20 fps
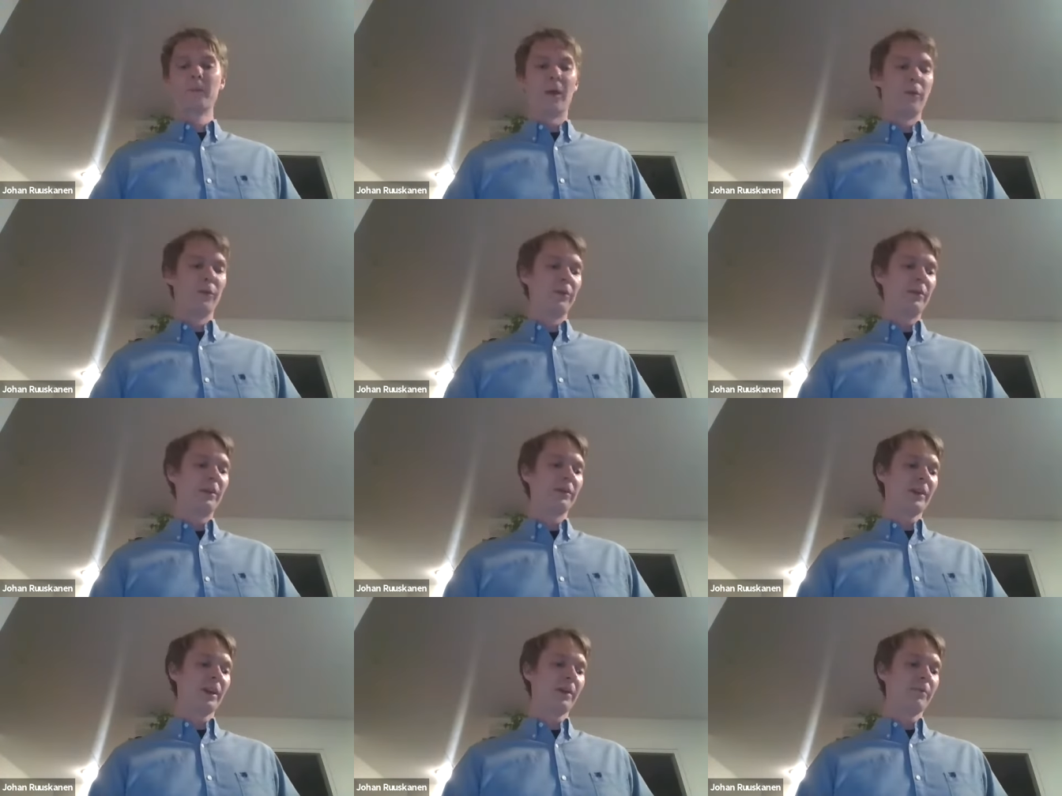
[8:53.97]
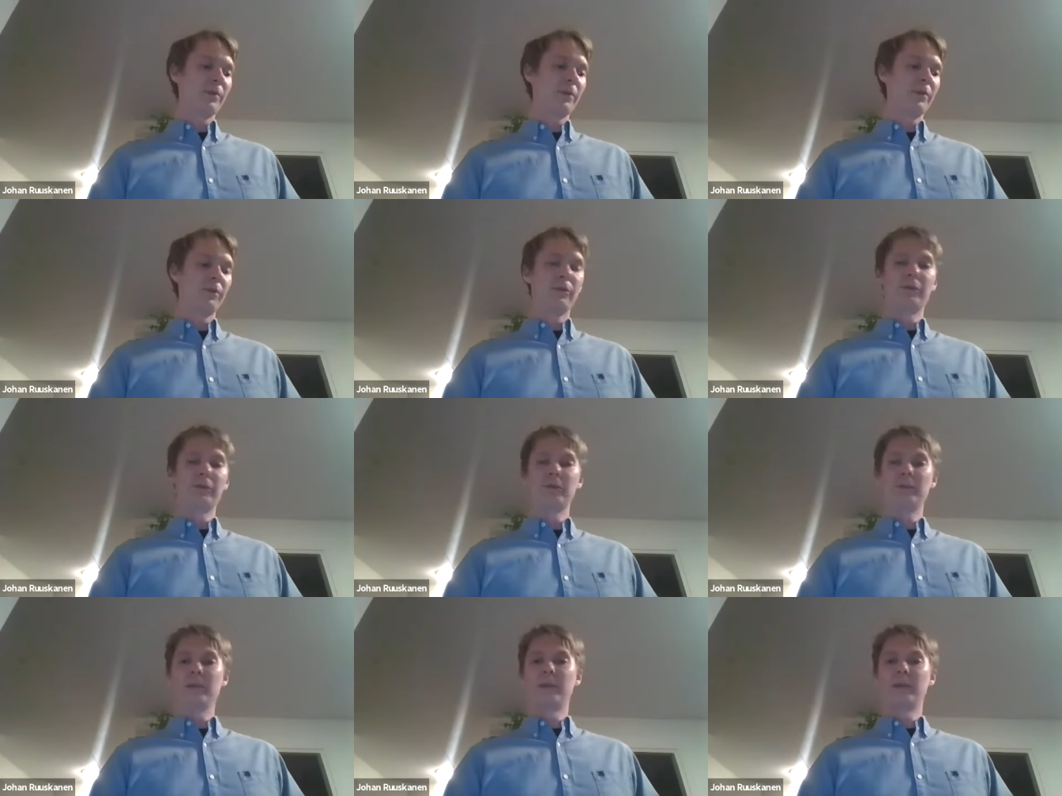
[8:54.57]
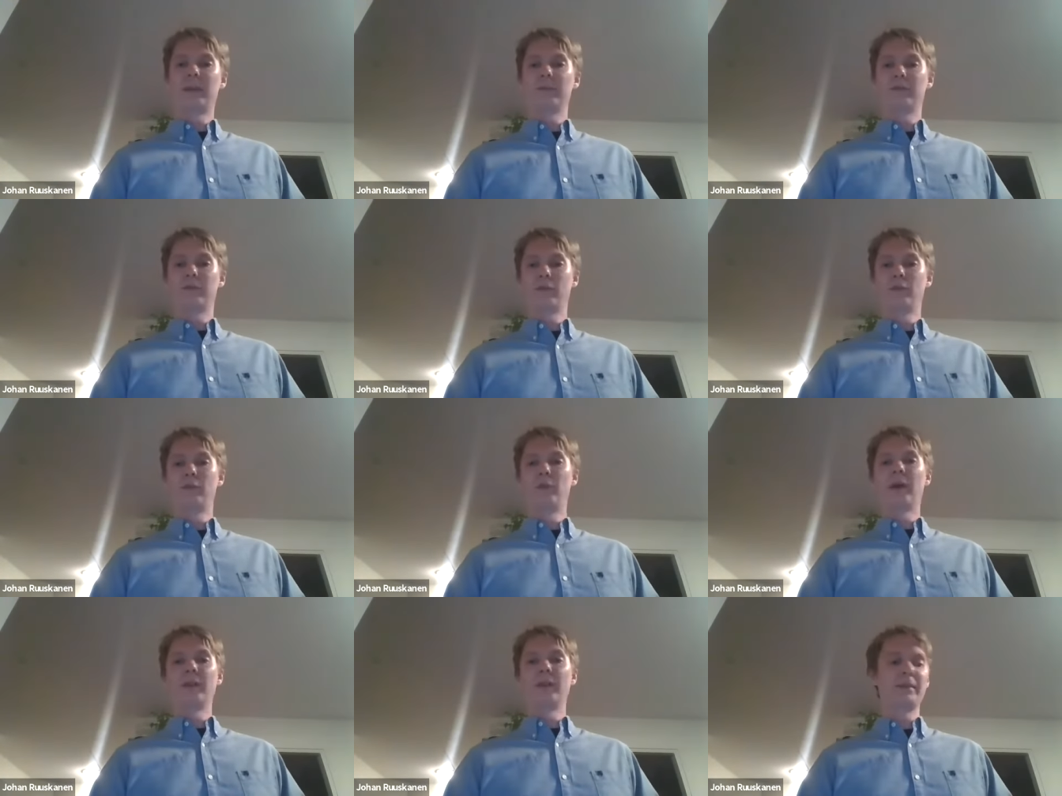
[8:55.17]
And this can be used then to
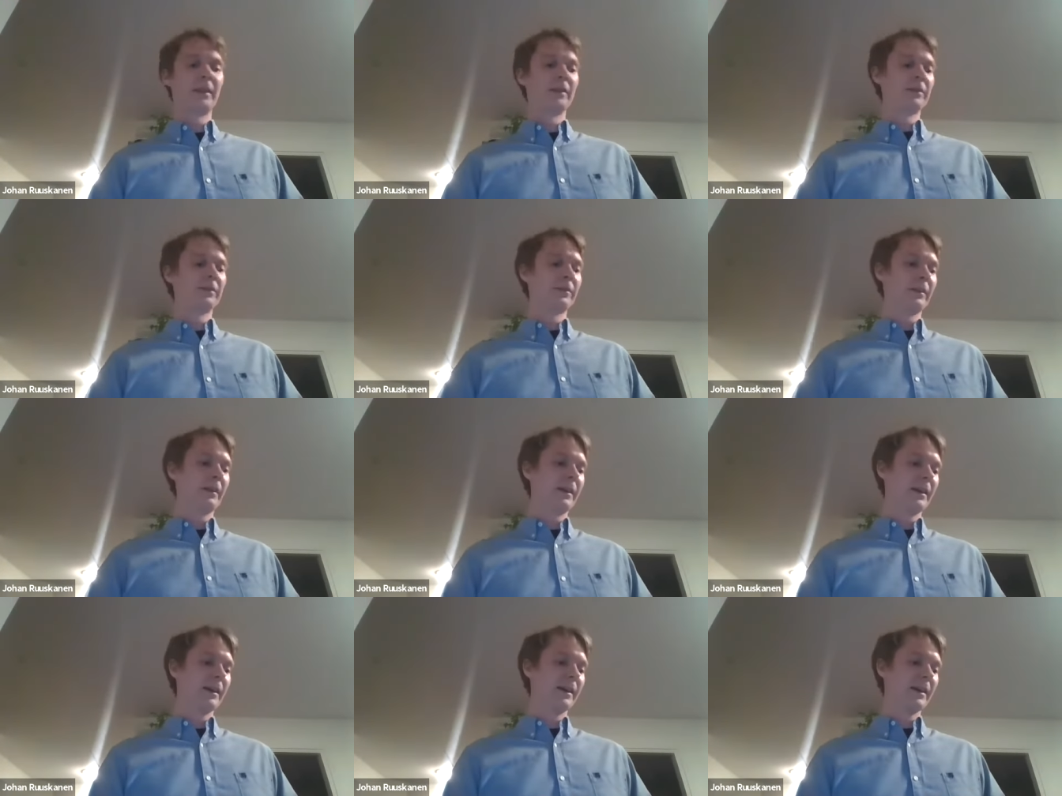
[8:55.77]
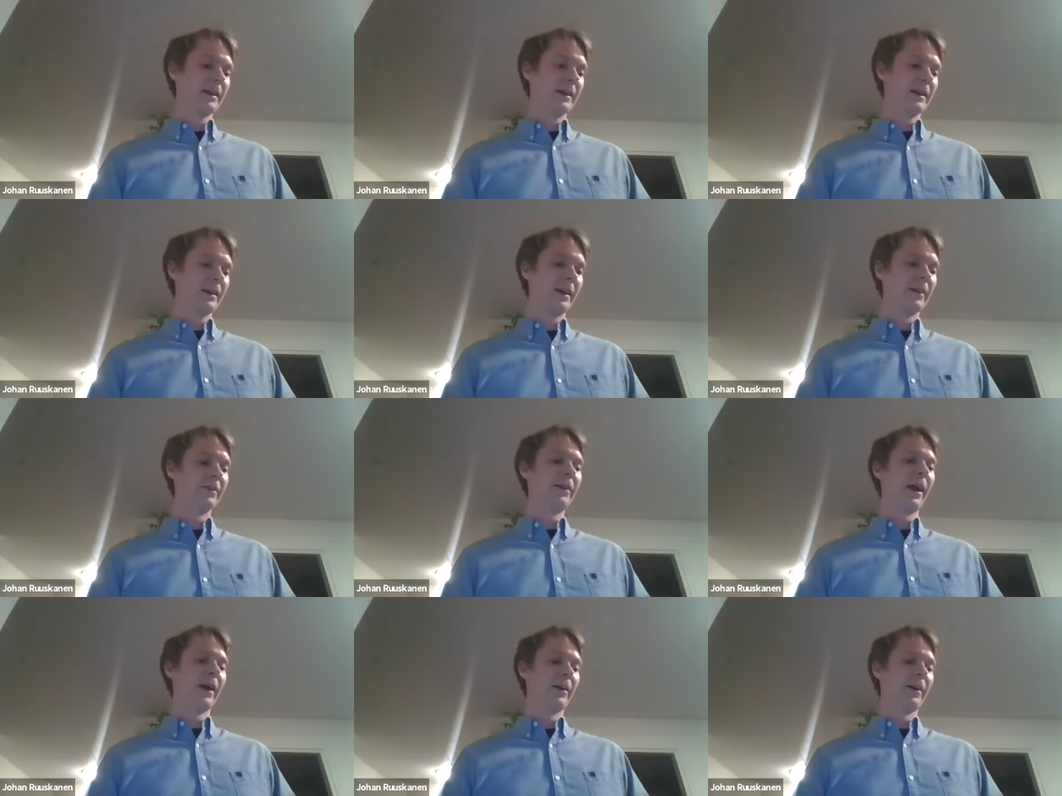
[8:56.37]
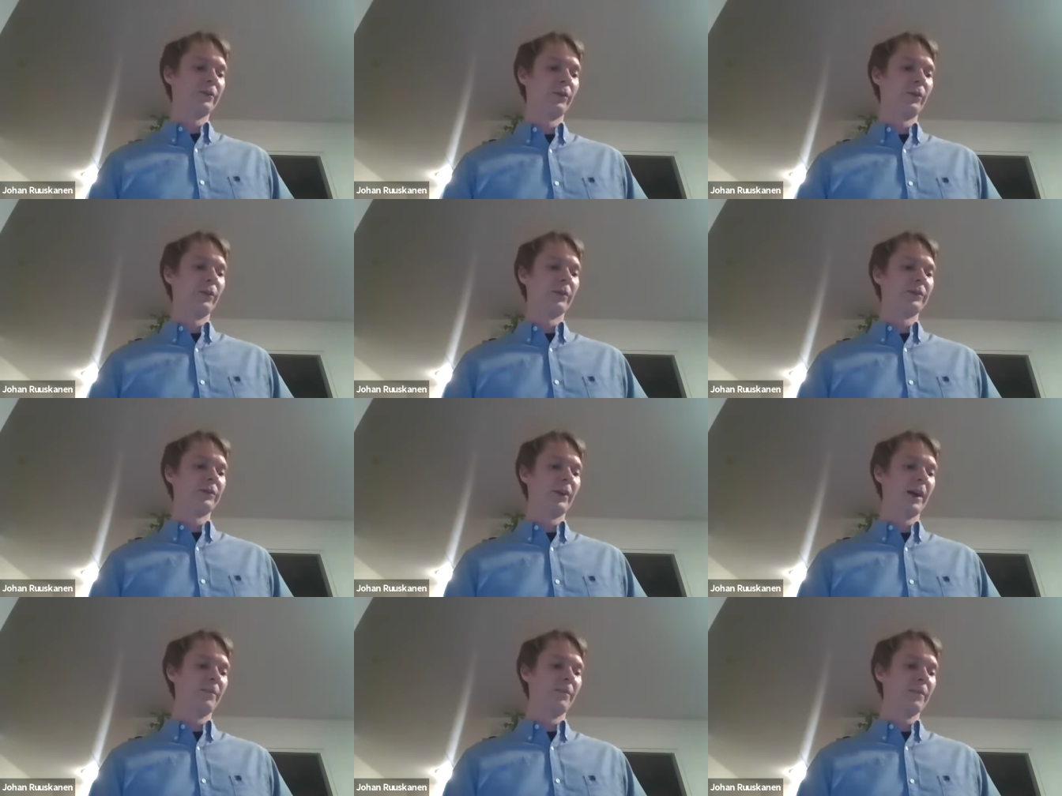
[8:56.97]
create this entire
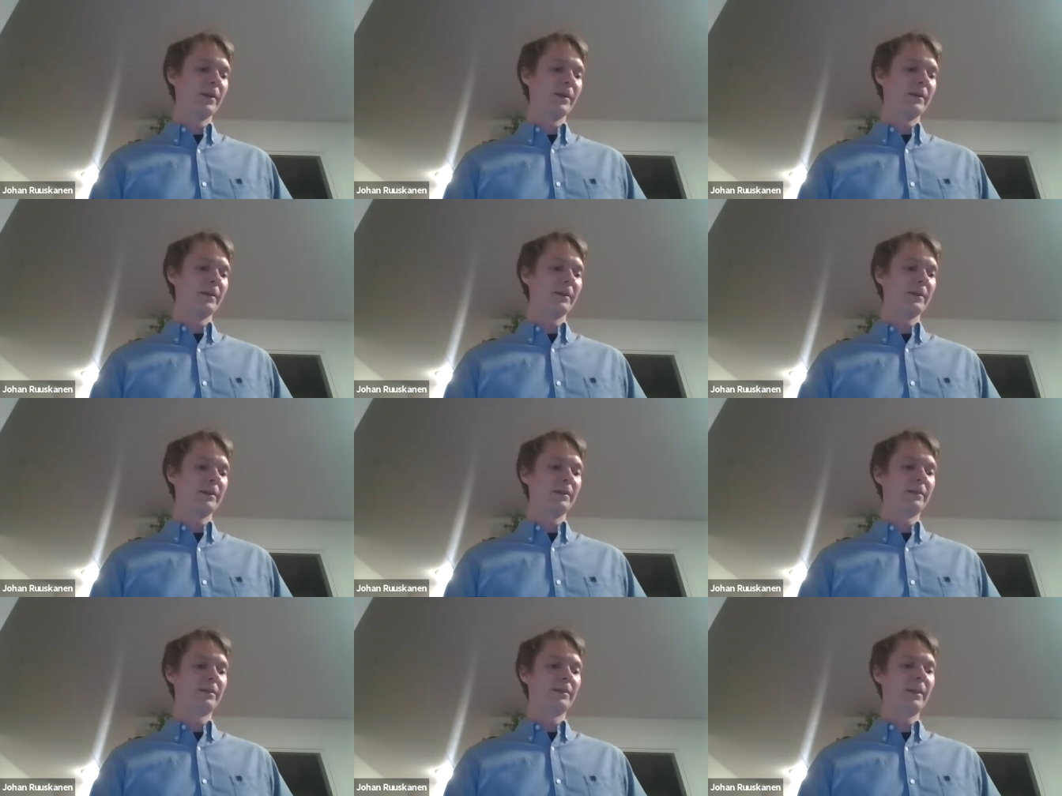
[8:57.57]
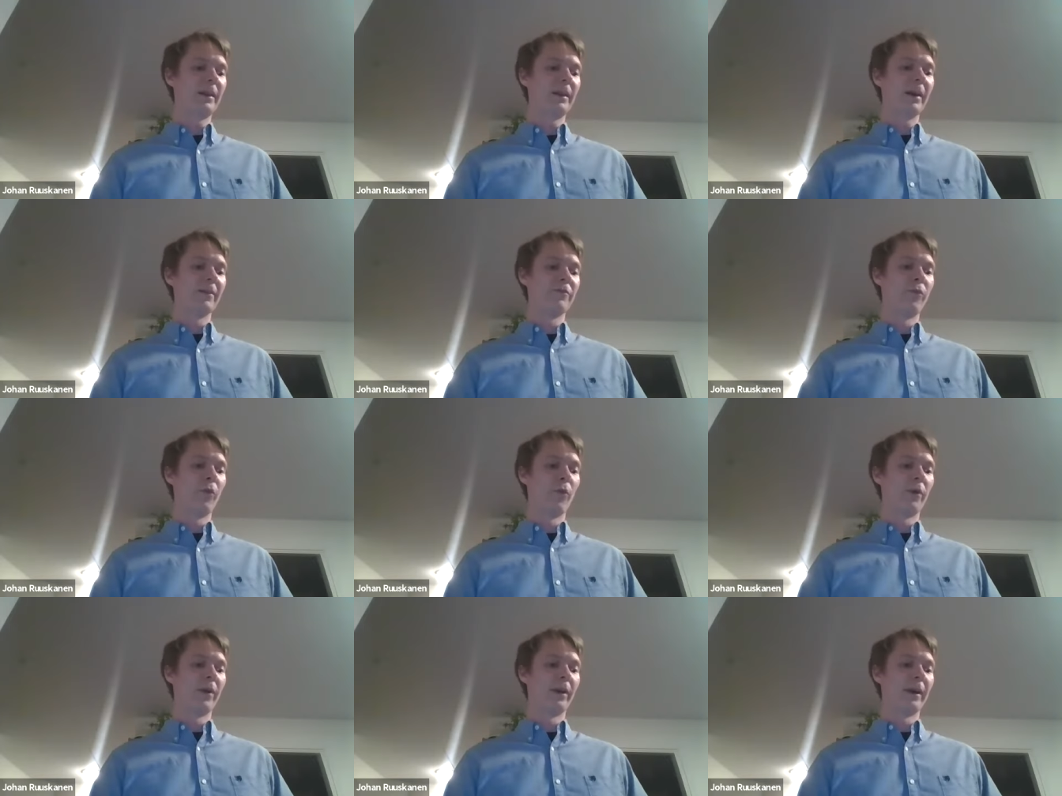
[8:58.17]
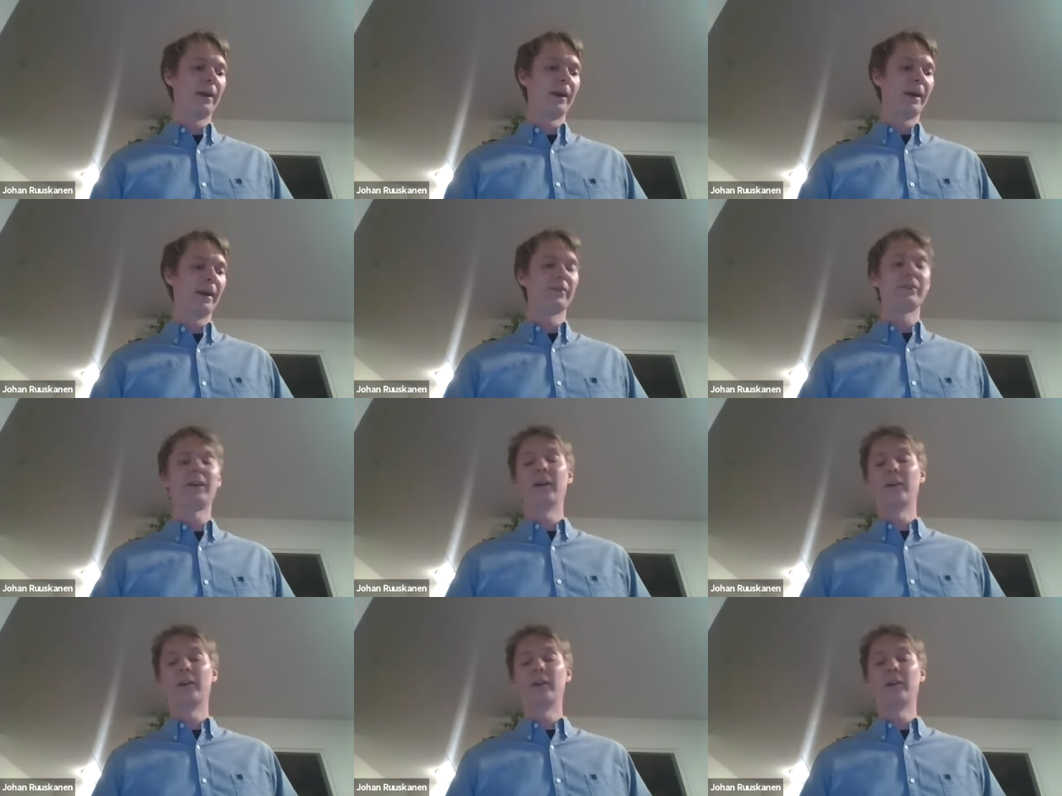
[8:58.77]
service time CDF for the entire